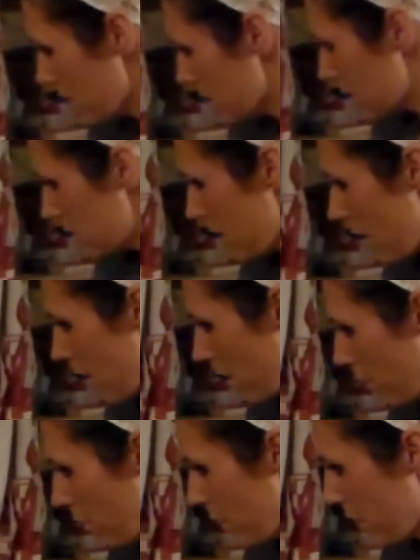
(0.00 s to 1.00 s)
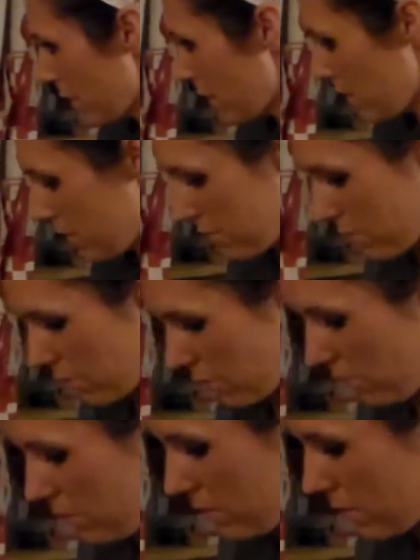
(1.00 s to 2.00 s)
So what you're going to do,
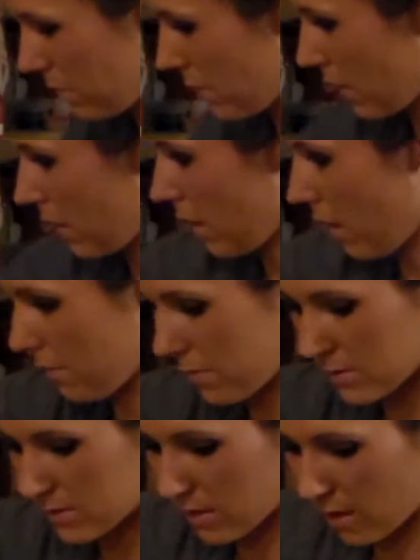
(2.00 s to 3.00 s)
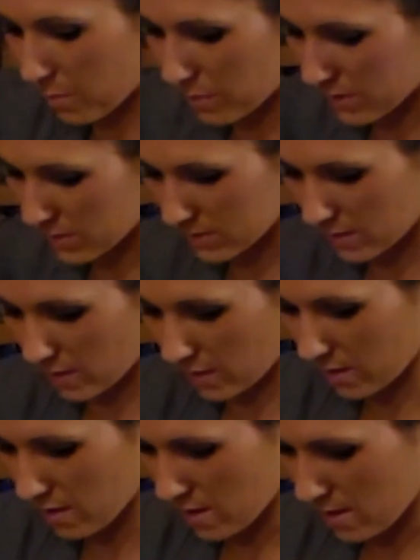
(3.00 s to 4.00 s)
I'm going to cut off this top piece
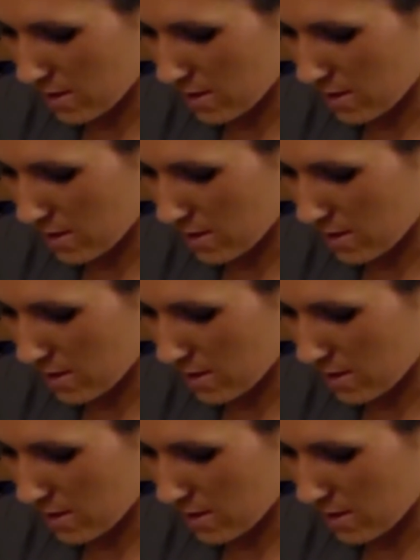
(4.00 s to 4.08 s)
here.